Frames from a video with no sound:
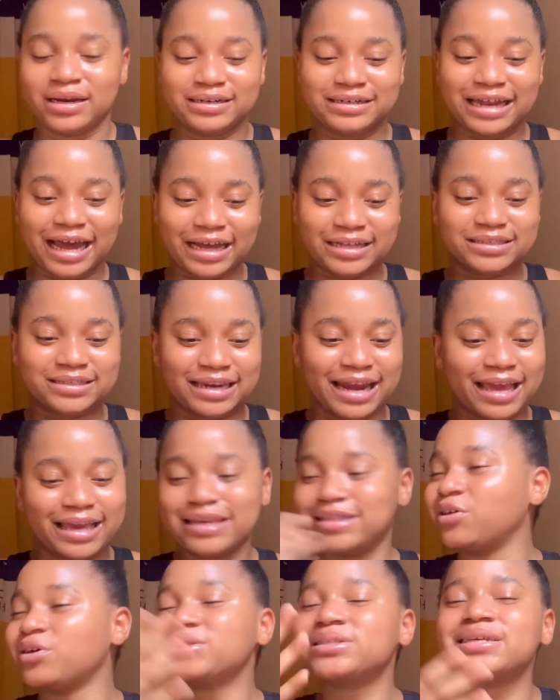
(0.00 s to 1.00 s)
that,
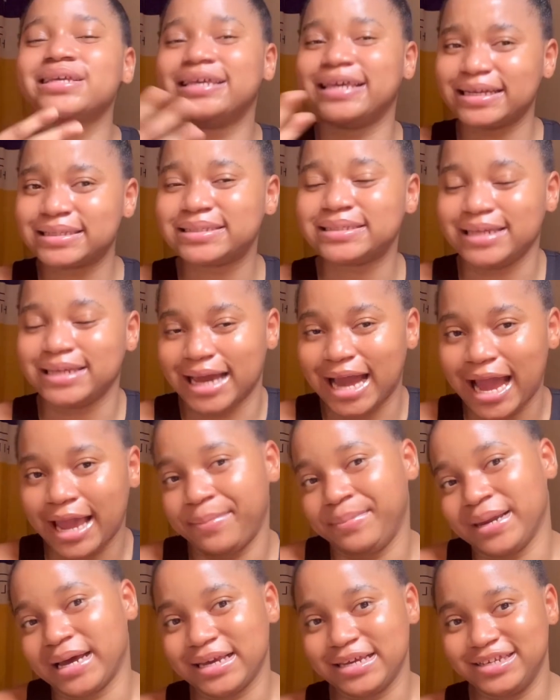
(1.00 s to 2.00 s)
like, it doesn't get the
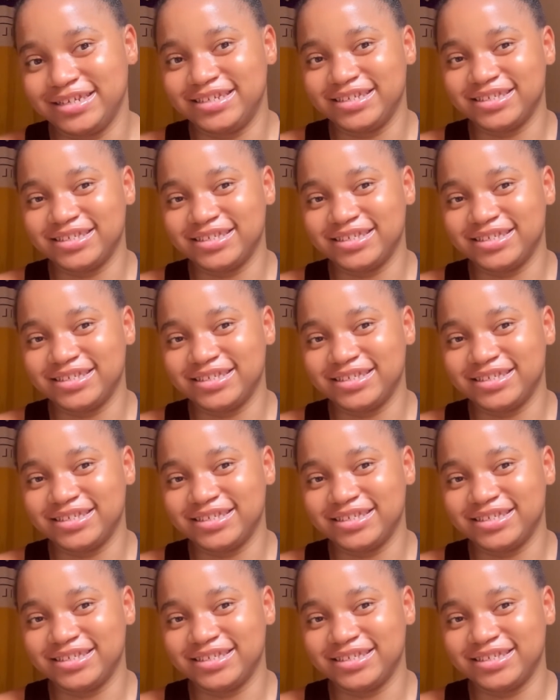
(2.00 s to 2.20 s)
hype that it